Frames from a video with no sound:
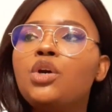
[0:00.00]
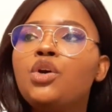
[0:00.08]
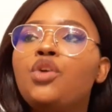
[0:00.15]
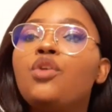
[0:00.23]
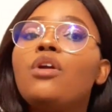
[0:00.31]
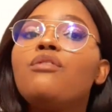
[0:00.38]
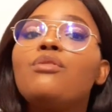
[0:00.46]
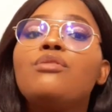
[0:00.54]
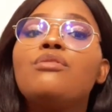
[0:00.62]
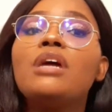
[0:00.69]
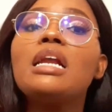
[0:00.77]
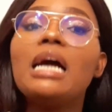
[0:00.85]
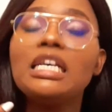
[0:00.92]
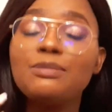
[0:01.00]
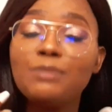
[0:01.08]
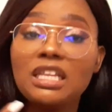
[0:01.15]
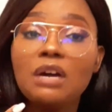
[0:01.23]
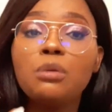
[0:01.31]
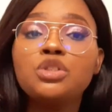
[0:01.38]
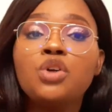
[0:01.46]
you don't even realize, but
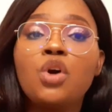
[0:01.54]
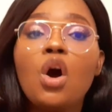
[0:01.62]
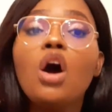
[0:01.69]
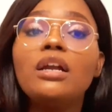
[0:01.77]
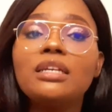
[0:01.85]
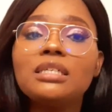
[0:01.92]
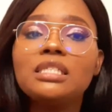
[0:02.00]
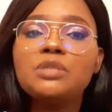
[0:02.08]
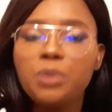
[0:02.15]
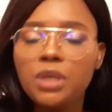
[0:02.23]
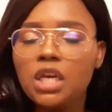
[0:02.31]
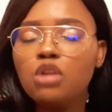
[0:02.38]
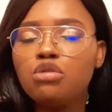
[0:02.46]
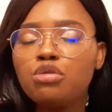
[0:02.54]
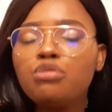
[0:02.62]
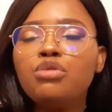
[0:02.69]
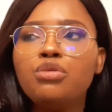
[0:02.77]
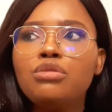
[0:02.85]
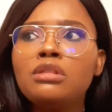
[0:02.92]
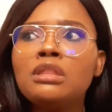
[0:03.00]
that was God speaking through
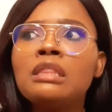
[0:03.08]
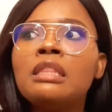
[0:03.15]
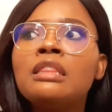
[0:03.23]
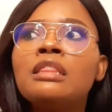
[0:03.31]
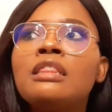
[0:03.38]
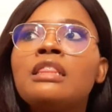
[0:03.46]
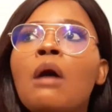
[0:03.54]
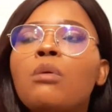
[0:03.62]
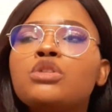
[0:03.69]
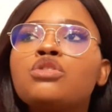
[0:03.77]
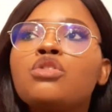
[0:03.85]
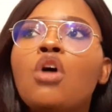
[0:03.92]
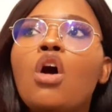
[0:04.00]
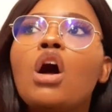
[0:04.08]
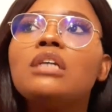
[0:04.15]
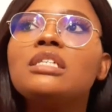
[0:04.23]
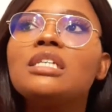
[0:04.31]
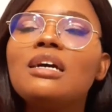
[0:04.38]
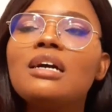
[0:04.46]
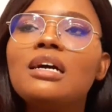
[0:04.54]
you. That was God
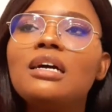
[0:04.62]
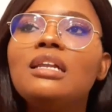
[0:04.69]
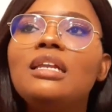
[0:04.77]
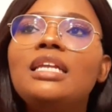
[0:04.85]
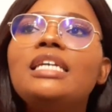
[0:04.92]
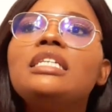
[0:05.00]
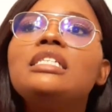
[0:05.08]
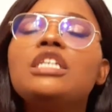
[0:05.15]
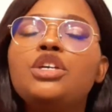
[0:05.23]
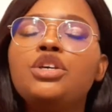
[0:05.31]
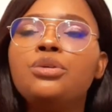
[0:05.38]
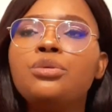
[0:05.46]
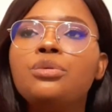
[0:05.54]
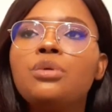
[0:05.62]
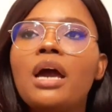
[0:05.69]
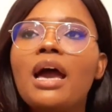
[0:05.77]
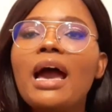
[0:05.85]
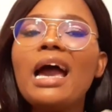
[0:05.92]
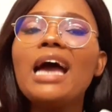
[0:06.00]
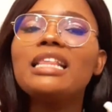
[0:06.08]
leading you
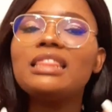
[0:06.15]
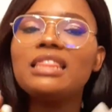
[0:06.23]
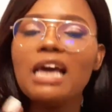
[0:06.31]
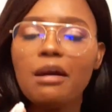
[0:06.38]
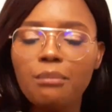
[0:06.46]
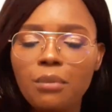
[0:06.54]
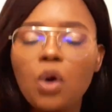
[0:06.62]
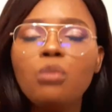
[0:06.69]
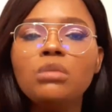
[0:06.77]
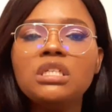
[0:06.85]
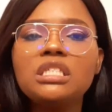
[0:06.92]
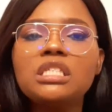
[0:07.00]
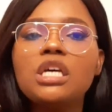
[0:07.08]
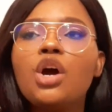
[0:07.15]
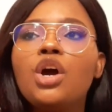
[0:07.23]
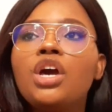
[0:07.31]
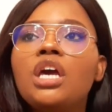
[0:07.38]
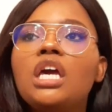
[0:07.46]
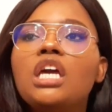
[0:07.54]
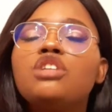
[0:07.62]
at that moment
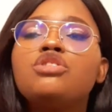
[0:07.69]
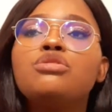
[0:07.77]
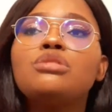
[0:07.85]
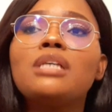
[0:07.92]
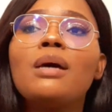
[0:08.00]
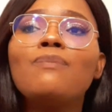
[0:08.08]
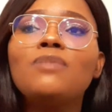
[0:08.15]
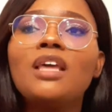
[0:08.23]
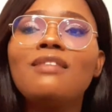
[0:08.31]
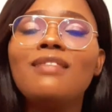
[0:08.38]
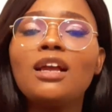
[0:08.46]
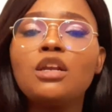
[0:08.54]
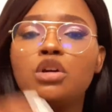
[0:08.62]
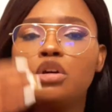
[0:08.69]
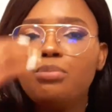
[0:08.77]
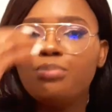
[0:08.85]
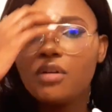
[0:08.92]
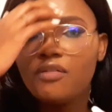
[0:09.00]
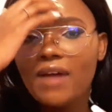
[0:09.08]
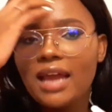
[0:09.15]
into something that could
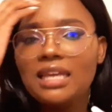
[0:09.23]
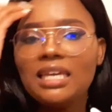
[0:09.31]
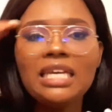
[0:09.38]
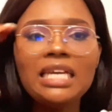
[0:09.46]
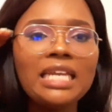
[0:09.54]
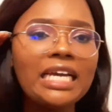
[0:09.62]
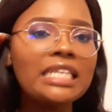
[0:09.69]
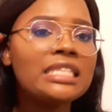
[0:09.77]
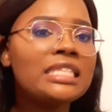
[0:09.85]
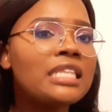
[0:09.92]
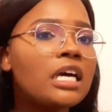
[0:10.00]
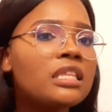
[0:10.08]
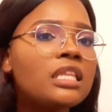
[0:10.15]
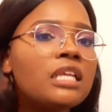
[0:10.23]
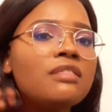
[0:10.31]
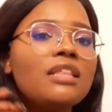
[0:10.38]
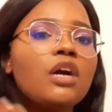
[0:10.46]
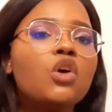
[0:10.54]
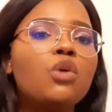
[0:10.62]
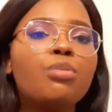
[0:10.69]
provide healing, that,
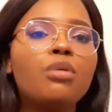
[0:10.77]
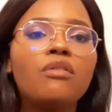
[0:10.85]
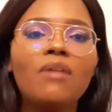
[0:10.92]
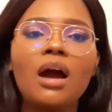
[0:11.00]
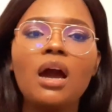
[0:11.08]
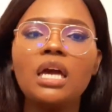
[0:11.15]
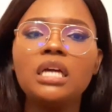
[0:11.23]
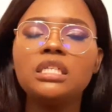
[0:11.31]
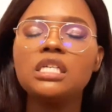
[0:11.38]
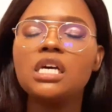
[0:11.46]
that could provide